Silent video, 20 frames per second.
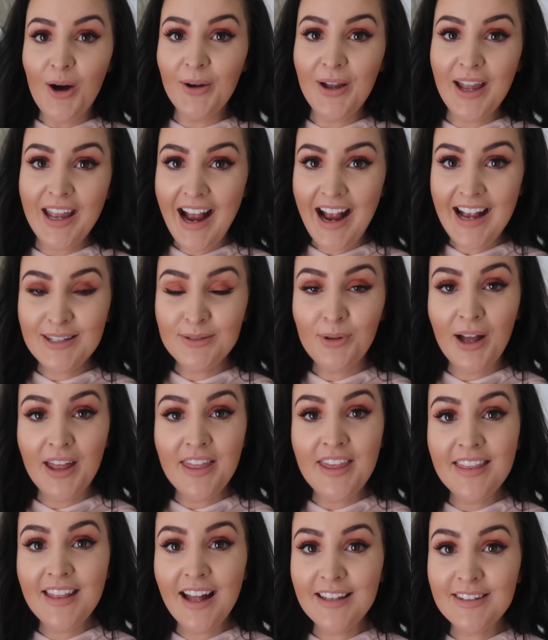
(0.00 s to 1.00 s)
Okay guys, well
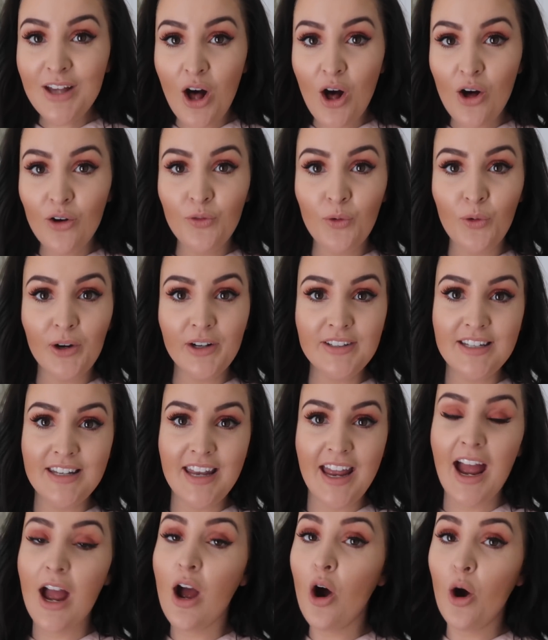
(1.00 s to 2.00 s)
I think that's all for
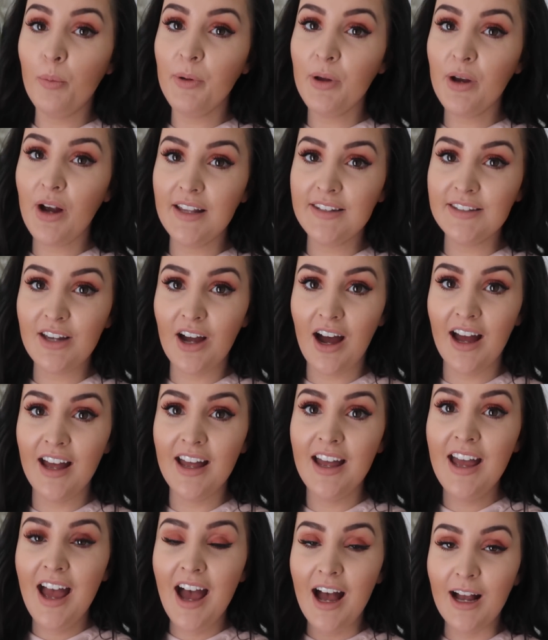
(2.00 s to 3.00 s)
today. I hope you guys
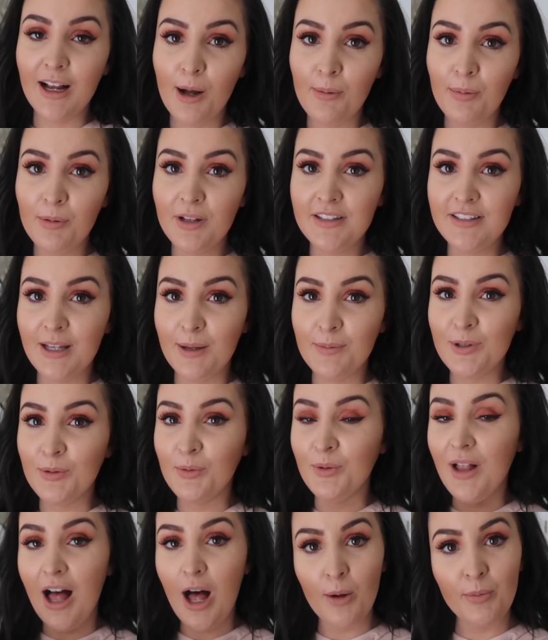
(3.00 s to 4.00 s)
got a couple of tips that
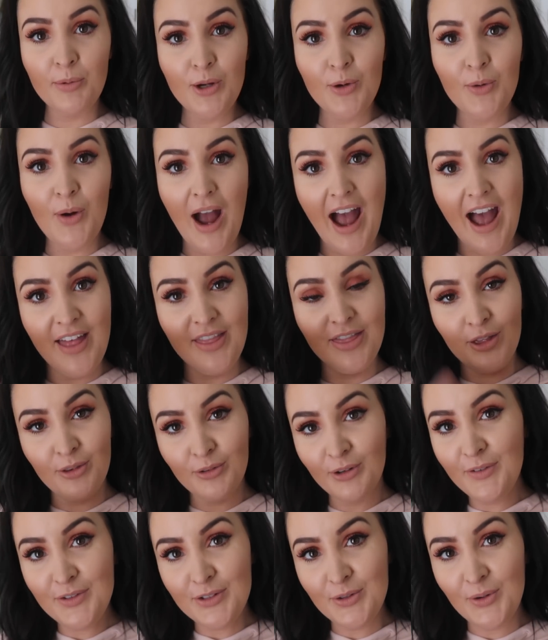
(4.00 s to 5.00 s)
will help you at the
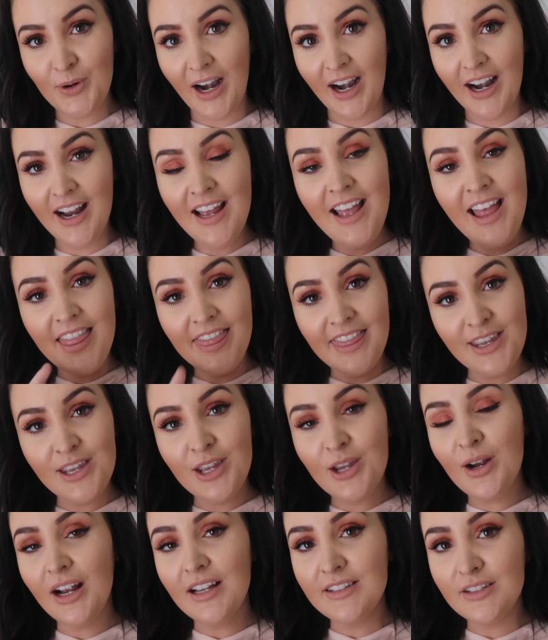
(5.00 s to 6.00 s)
thrift store. Thank
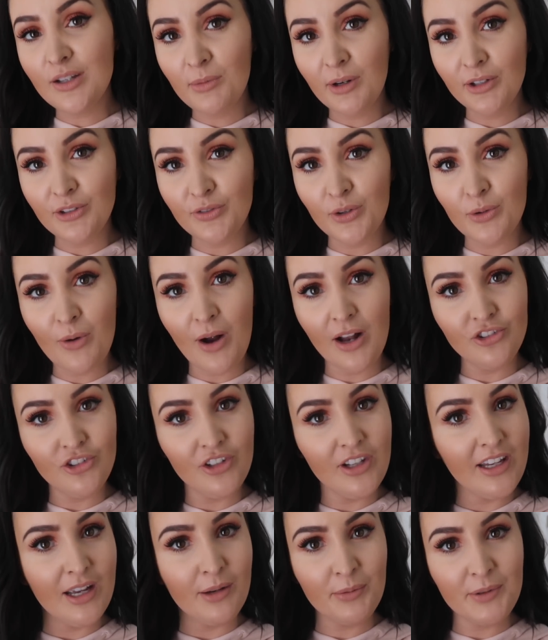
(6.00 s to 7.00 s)
you guys so much for
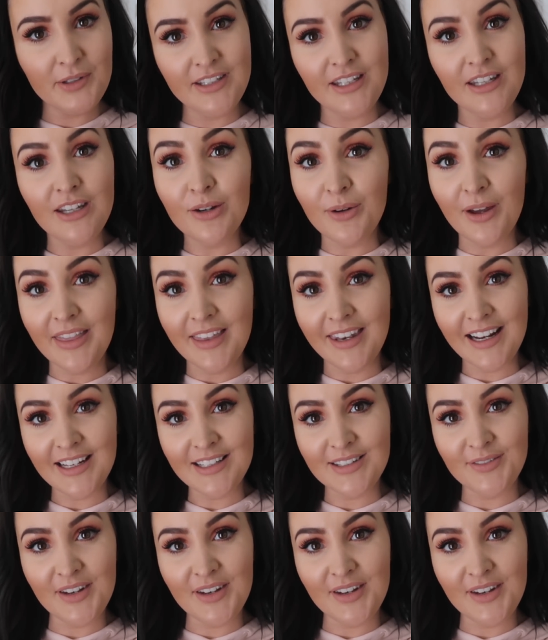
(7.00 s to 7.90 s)
watching, and we'll see you in the next